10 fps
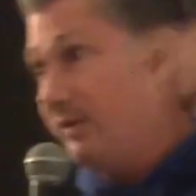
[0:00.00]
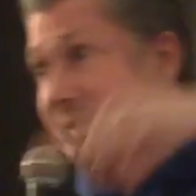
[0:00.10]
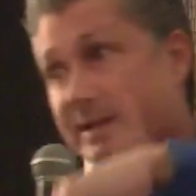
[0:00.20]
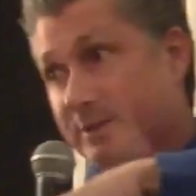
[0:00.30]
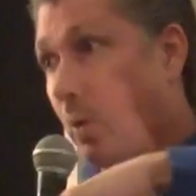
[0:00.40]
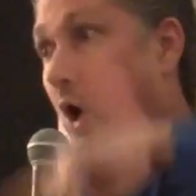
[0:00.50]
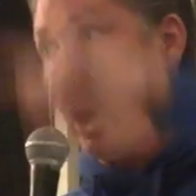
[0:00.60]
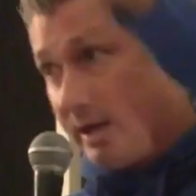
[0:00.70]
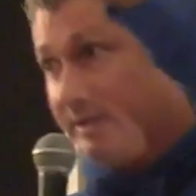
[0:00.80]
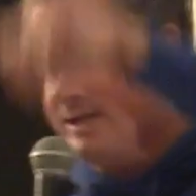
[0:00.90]
So if it doesn't
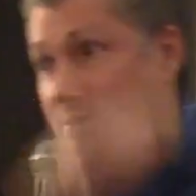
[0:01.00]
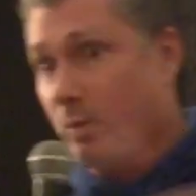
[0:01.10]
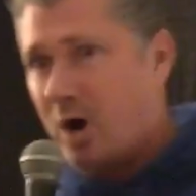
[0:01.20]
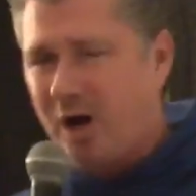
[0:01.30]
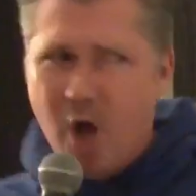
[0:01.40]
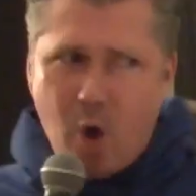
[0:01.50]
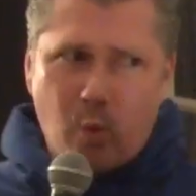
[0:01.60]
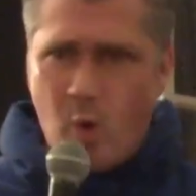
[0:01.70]
work, it doesn't work.